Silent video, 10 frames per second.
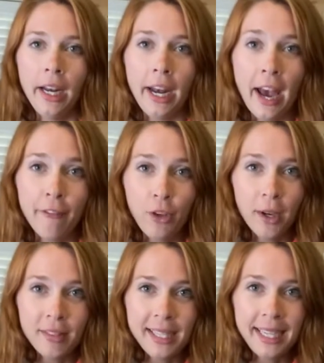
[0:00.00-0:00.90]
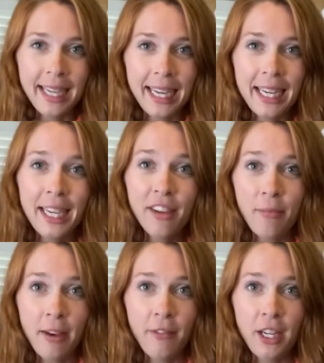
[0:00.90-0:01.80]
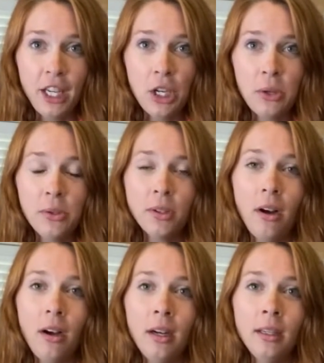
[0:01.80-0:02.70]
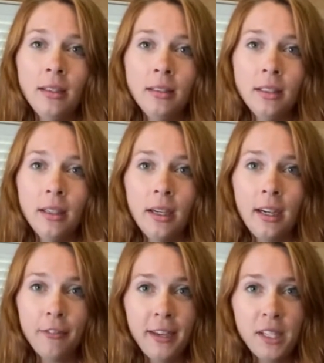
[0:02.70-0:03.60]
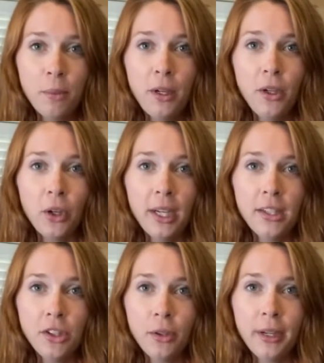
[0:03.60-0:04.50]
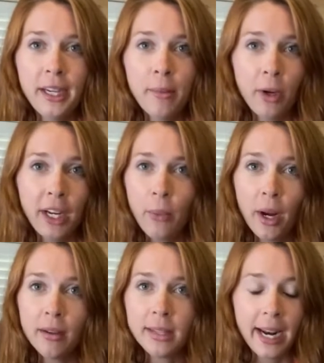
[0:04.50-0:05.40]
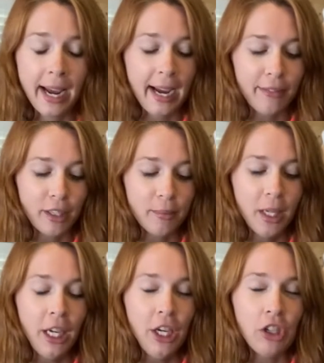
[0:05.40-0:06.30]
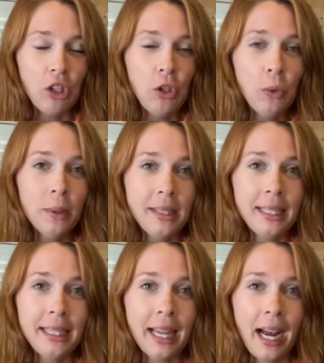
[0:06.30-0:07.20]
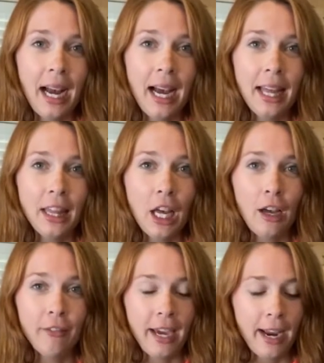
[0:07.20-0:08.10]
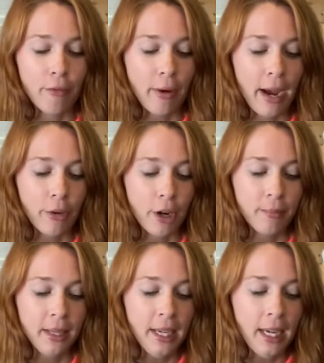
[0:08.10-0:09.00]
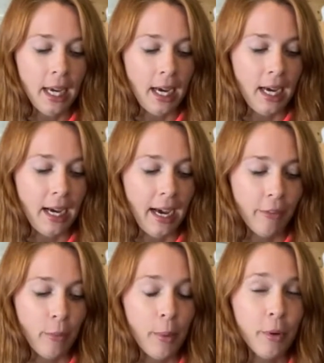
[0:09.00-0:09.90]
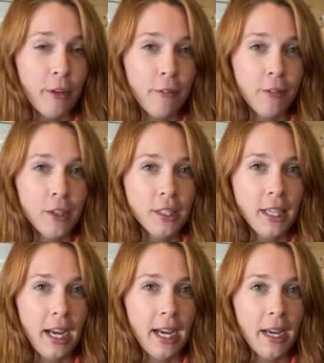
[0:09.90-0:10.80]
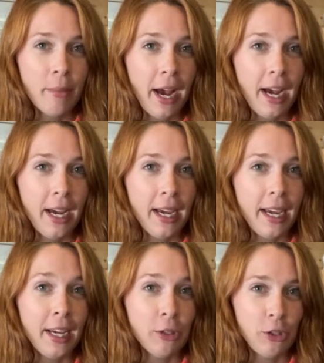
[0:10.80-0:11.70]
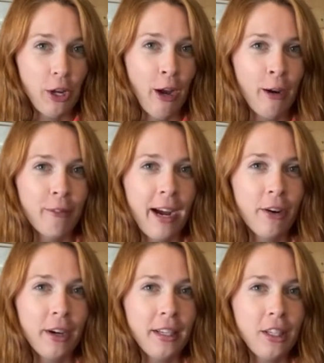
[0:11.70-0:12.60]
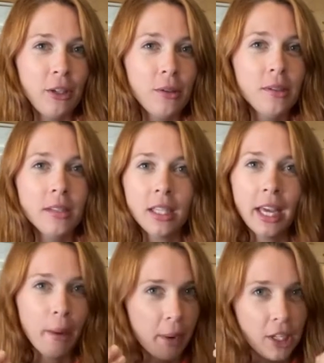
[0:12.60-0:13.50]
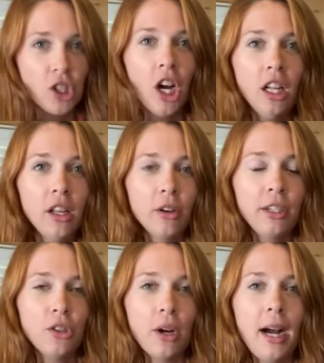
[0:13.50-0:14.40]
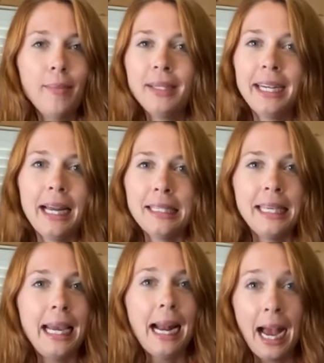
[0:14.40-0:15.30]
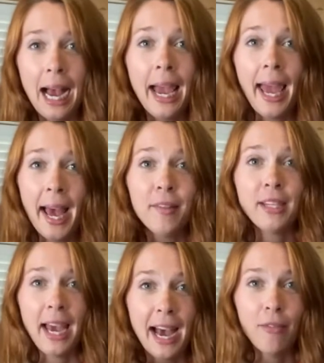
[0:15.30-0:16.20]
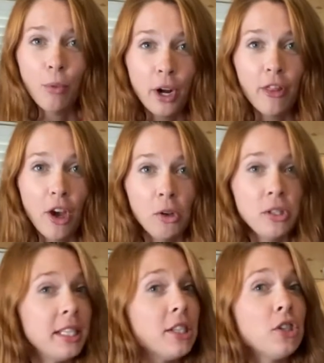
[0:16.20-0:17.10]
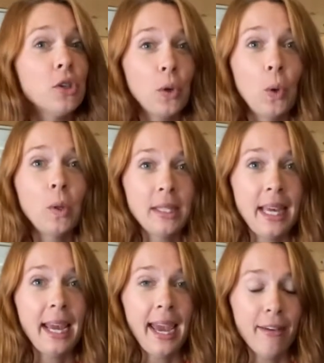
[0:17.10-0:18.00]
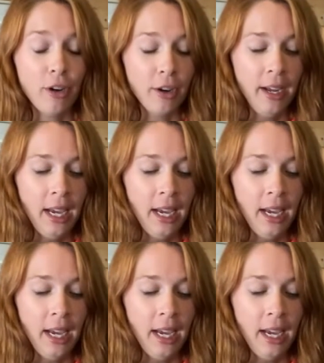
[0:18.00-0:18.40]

Now, if you have seen any of my videos on Facebook or Instagram or anywhere else that I have them, you will see that I love a router. I remember the first time I saw a router in use, like my jaw literally dropped, and I said, I have to have one of those. This is the coolest thing ever.